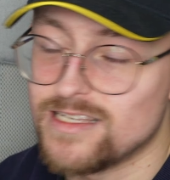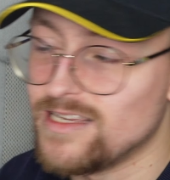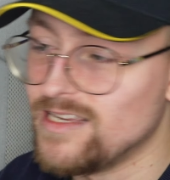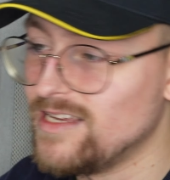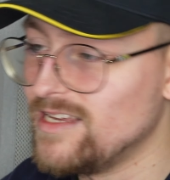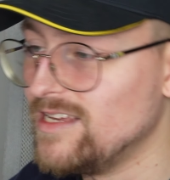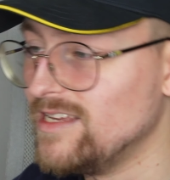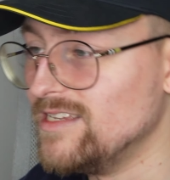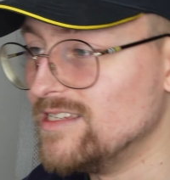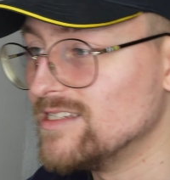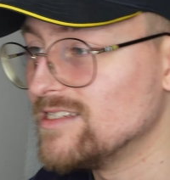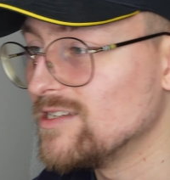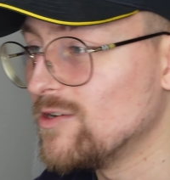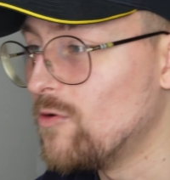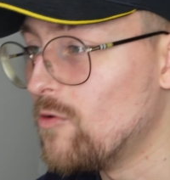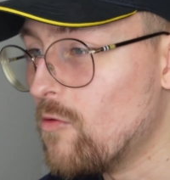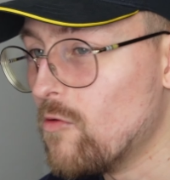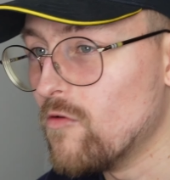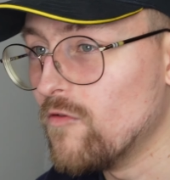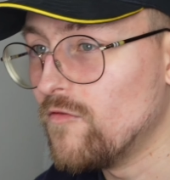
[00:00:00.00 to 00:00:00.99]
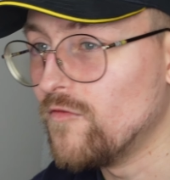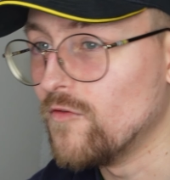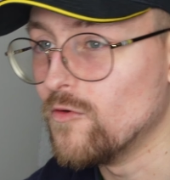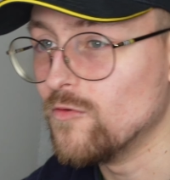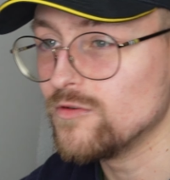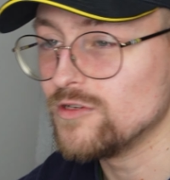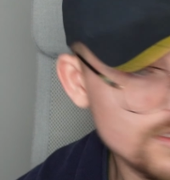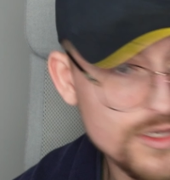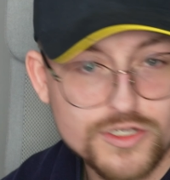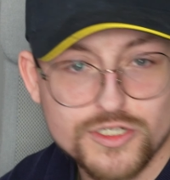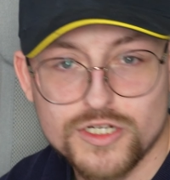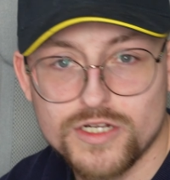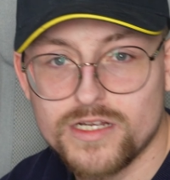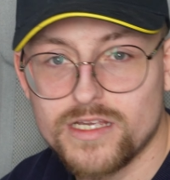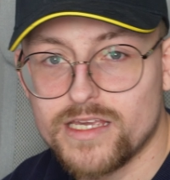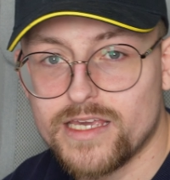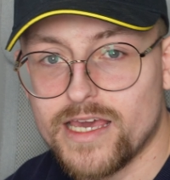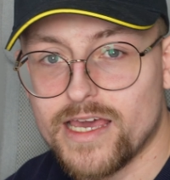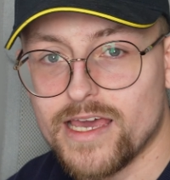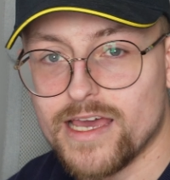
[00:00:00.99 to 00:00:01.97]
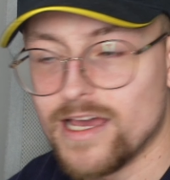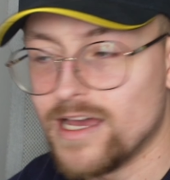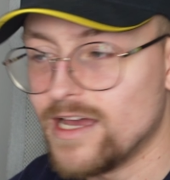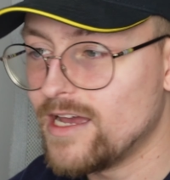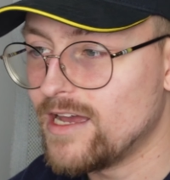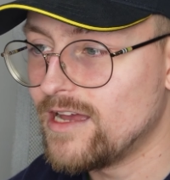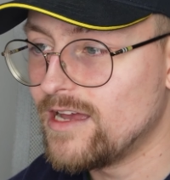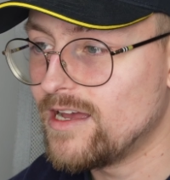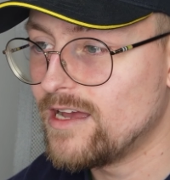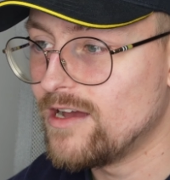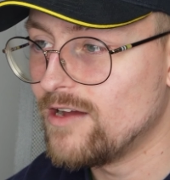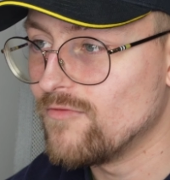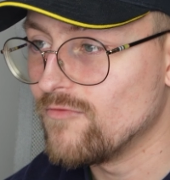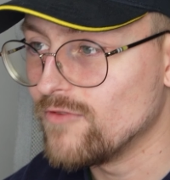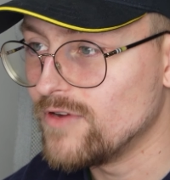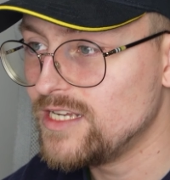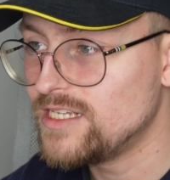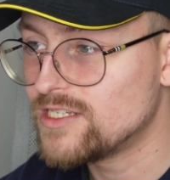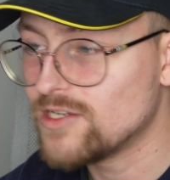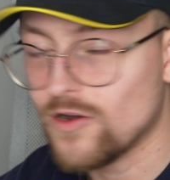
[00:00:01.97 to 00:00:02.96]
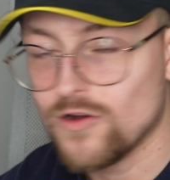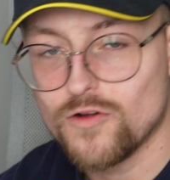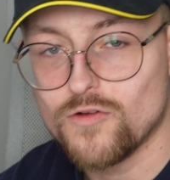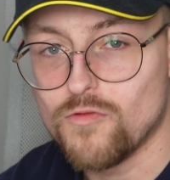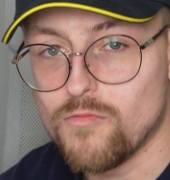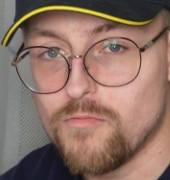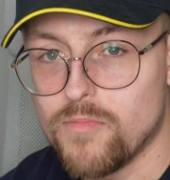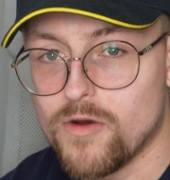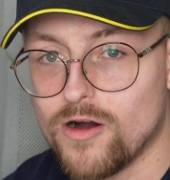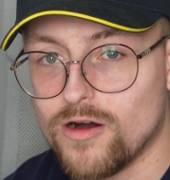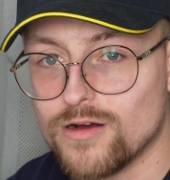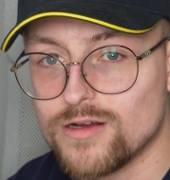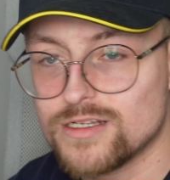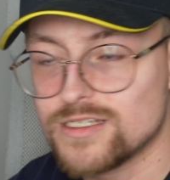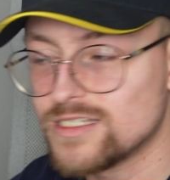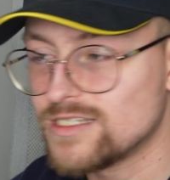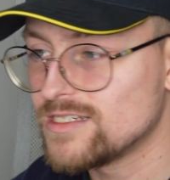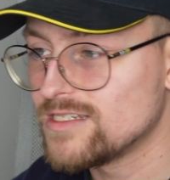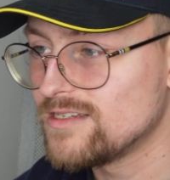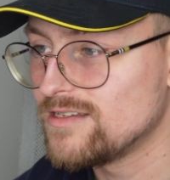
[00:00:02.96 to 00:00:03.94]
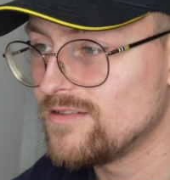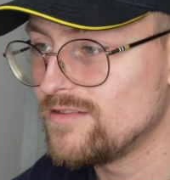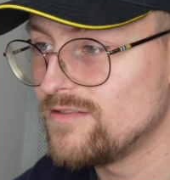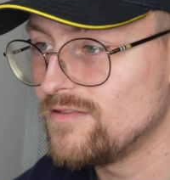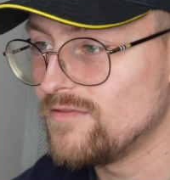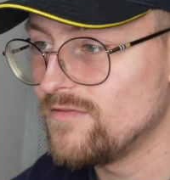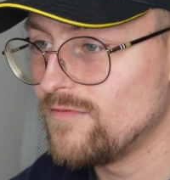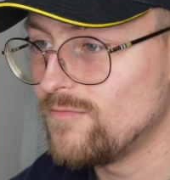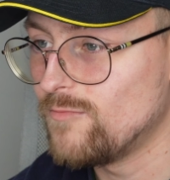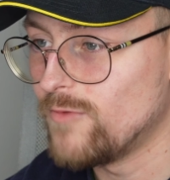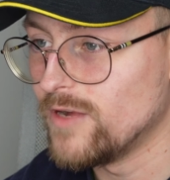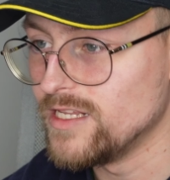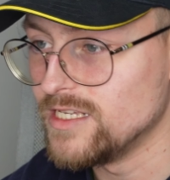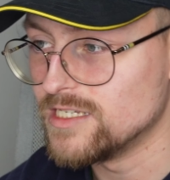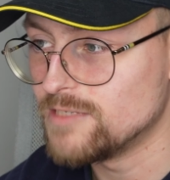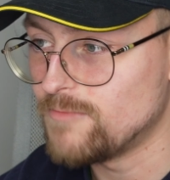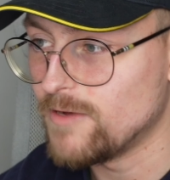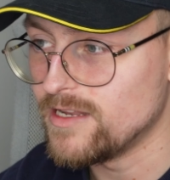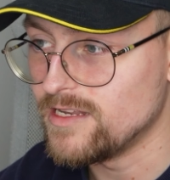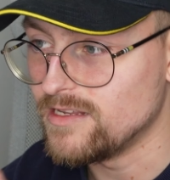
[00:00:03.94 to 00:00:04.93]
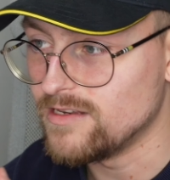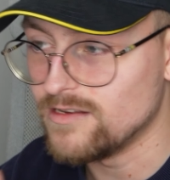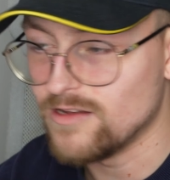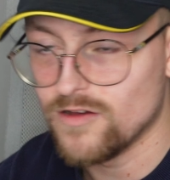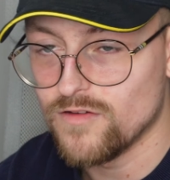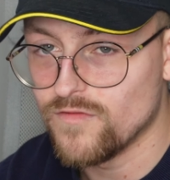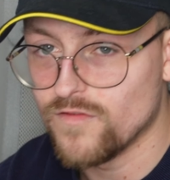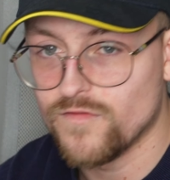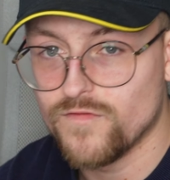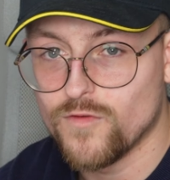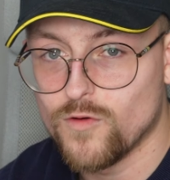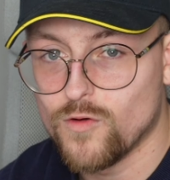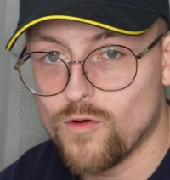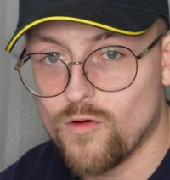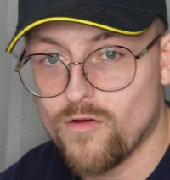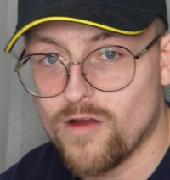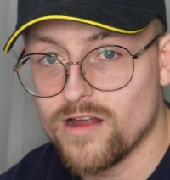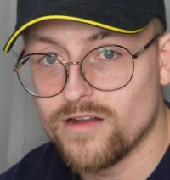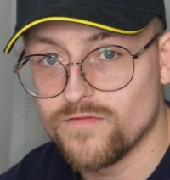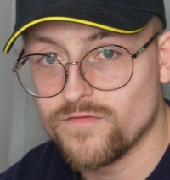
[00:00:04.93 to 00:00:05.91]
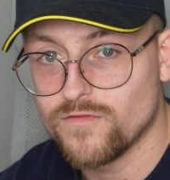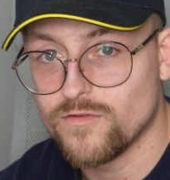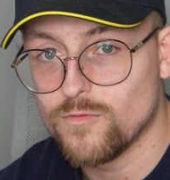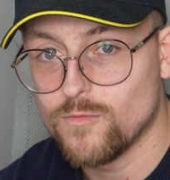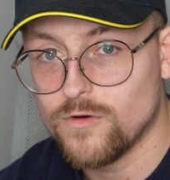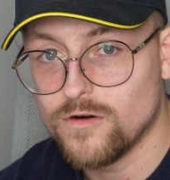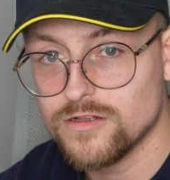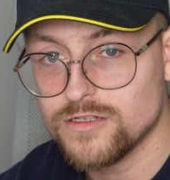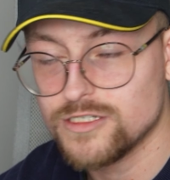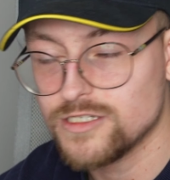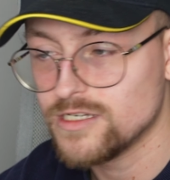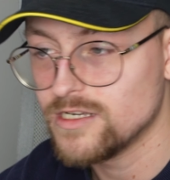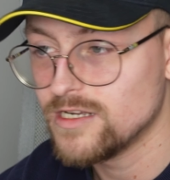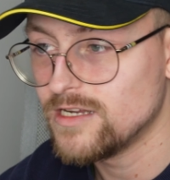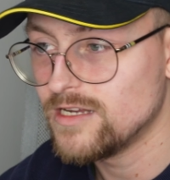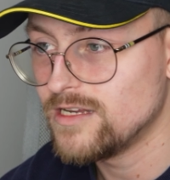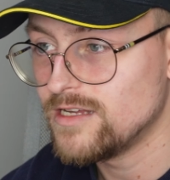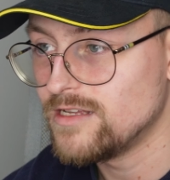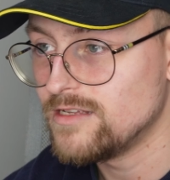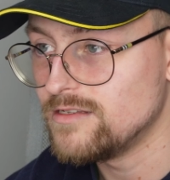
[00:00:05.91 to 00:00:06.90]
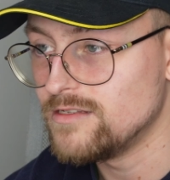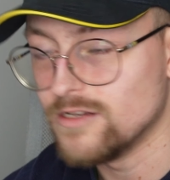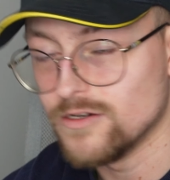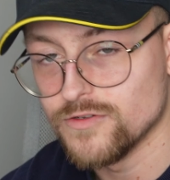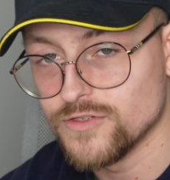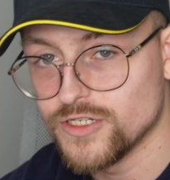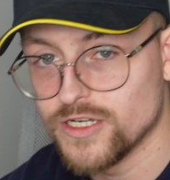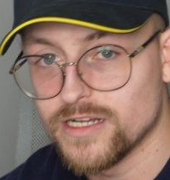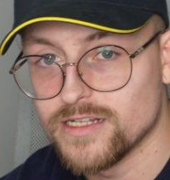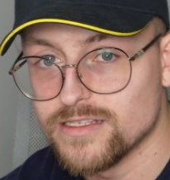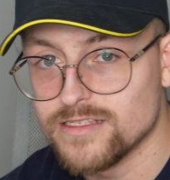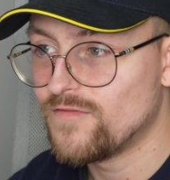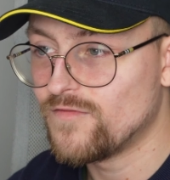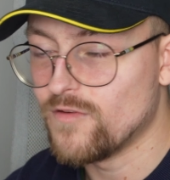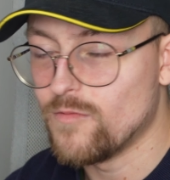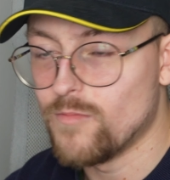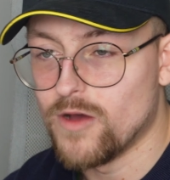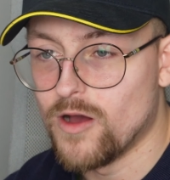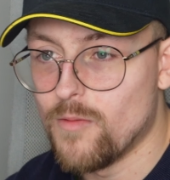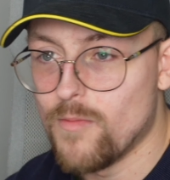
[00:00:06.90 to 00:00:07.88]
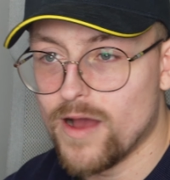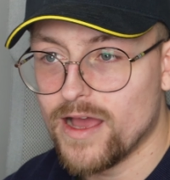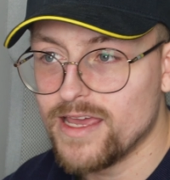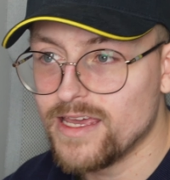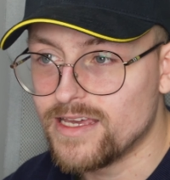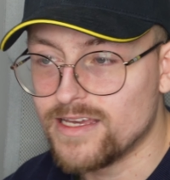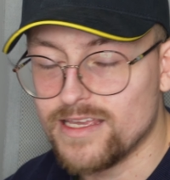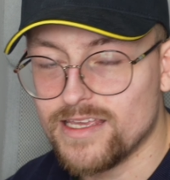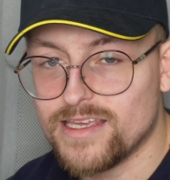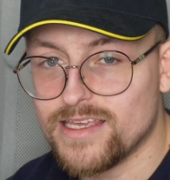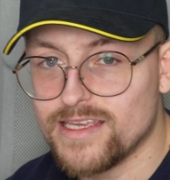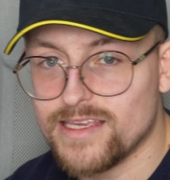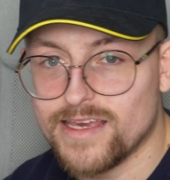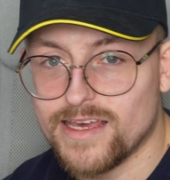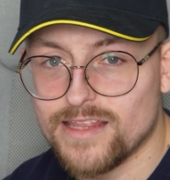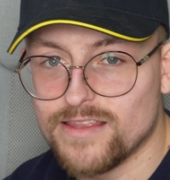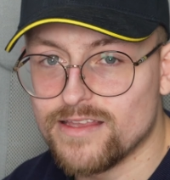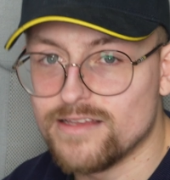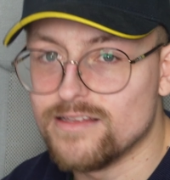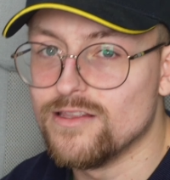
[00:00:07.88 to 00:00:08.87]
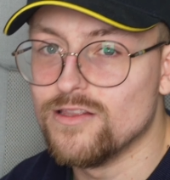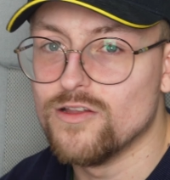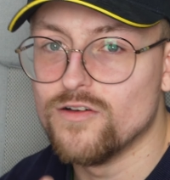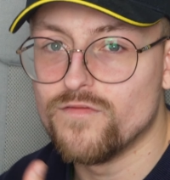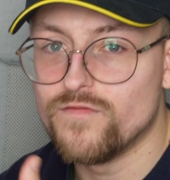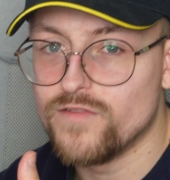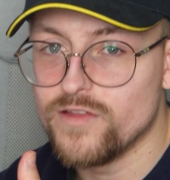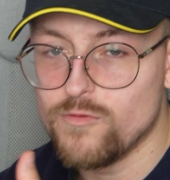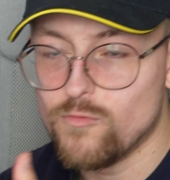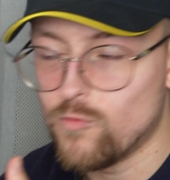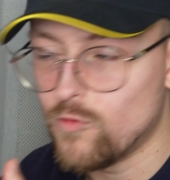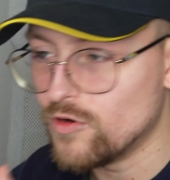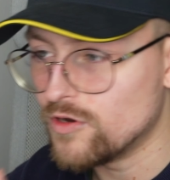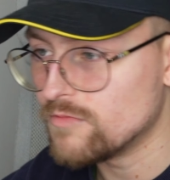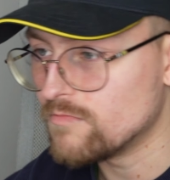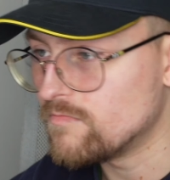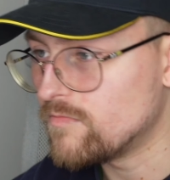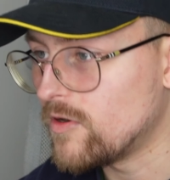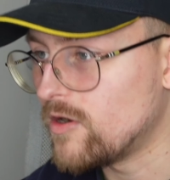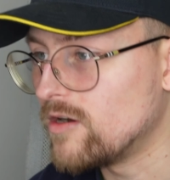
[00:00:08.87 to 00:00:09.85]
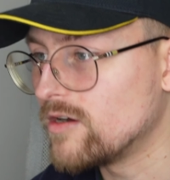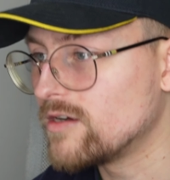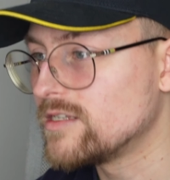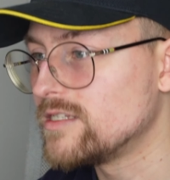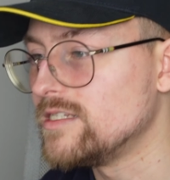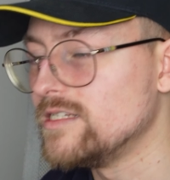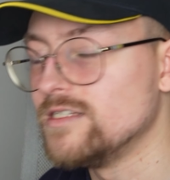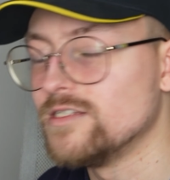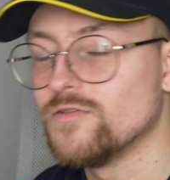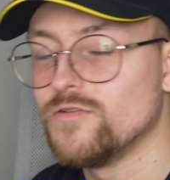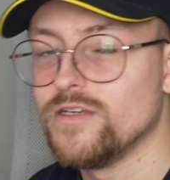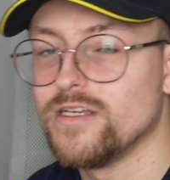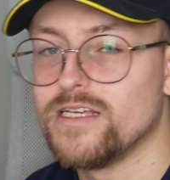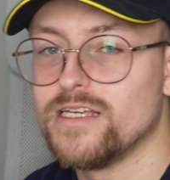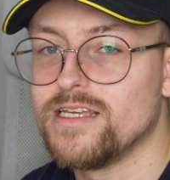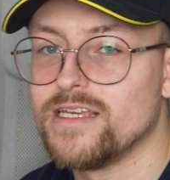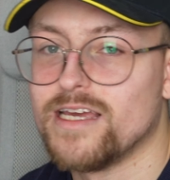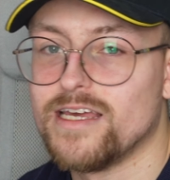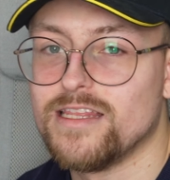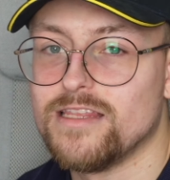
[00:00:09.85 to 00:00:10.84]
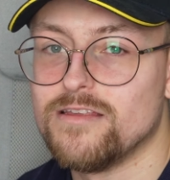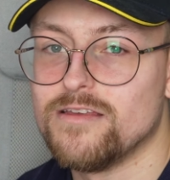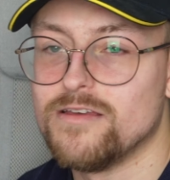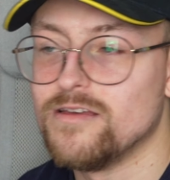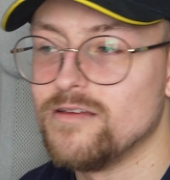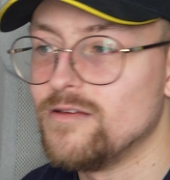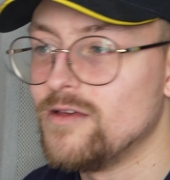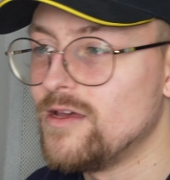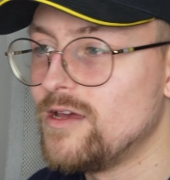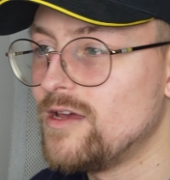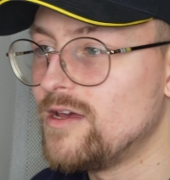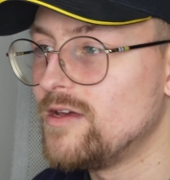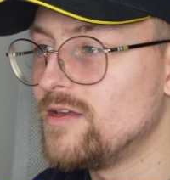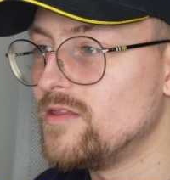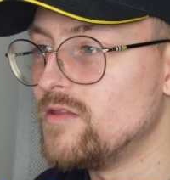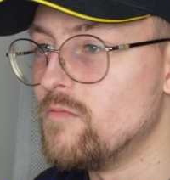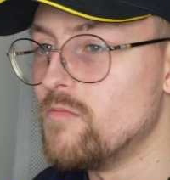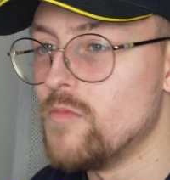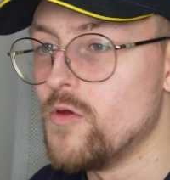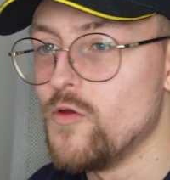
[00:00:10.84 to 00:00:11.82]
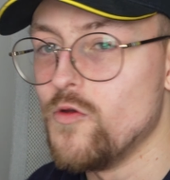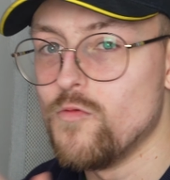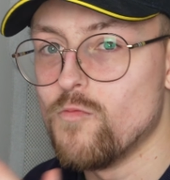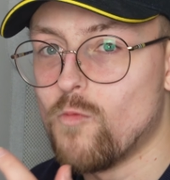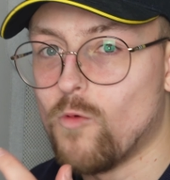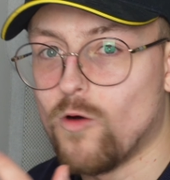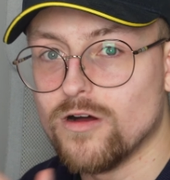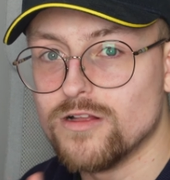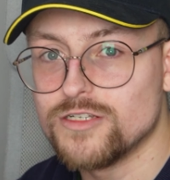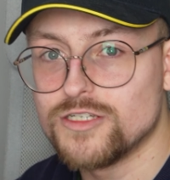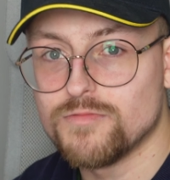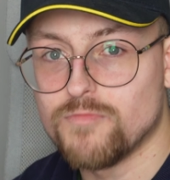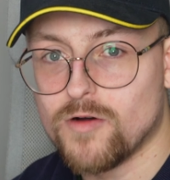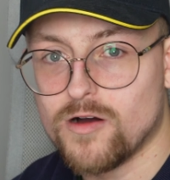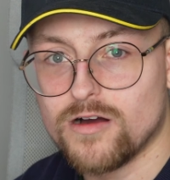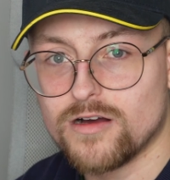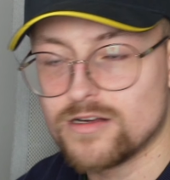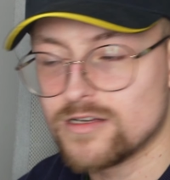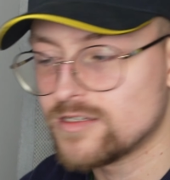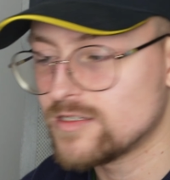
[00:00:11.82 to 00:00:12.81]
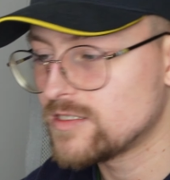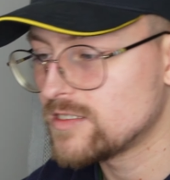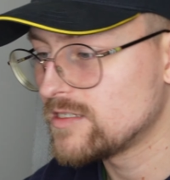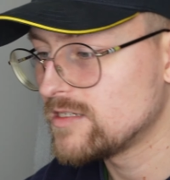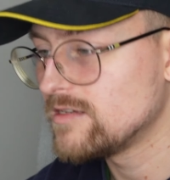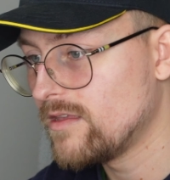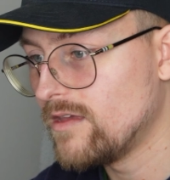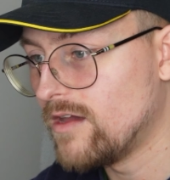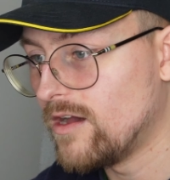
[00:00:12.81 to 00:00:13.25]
It is awful. You shouldn't get a recycled box when you're spending over £4,000 for a watch. No chance. From Omega, you can get the lovely wooden boxes, or you can get the Moon watch box.